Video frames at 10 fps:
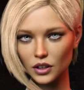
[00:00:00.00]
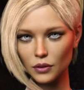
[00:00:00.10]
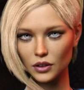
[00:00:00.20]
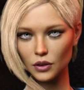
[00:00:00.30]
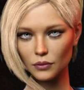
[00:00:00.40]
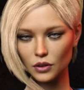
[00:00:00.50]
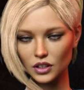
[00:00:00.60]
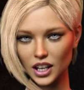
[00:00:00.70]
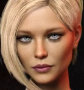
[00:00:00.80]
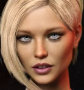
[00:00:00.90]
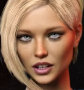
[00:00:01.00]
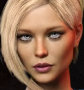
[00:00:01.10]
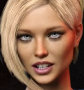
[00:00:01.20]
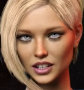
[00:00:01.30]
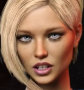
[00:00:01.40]
pop-up will then appear
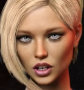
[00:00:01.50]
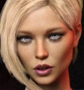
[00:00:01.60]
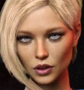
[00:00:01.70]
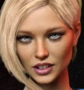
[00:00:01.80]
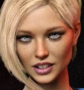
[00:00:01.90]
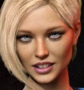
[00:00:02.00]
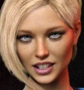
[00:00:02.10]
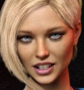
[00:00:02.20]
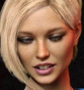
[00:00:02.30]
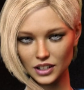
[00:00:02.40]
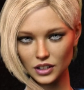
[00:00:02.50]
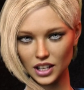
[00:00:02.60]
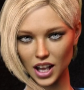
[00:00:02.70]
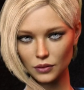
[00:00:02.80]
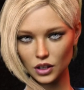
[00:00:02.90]
with two options:
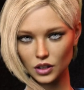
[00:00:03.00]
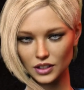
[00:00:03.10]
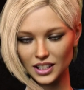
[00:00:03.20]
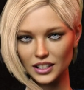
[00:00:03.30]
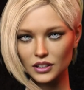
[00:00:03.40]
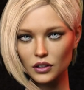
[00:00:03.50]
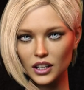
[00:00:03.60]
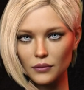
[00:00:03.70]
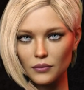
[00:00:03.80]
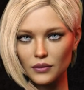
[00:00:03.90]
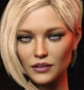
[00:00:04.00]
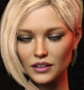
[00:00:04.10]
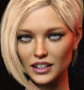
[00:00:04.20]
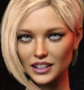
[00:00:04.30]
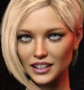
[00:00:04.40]
create post and stream.
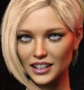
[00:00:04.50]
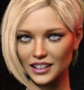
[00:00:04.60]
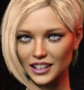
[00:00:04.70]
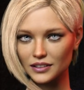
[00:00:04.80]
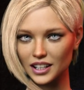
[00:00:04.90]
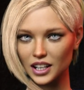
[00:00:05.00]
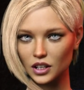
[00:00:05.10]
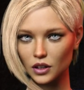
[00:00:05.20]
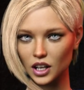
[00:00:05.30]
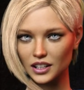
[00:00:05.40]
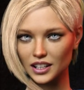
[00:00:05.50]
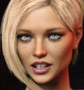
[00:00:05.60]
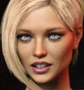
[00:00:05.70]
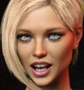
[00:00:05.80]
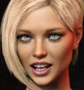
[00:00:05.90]
In this video, we're going to
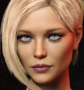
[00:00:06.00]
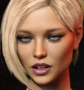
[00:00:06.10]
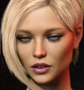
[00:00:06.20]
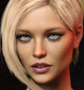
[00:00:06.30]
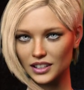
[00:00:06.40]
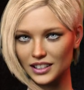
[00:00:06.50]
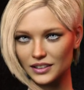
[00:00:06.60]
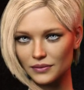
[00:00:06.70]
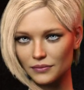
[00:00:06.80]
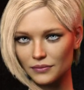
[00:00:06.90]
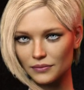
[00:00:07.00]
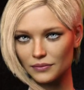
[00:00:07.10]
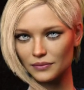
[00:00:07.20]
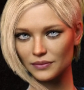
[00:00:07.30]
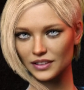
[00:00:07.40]
create a post.
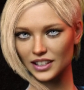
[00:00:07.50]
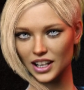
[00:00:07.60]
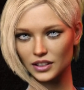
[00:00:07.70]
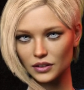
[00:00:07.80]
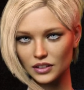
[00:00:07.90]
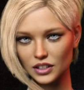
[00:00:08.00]
Click on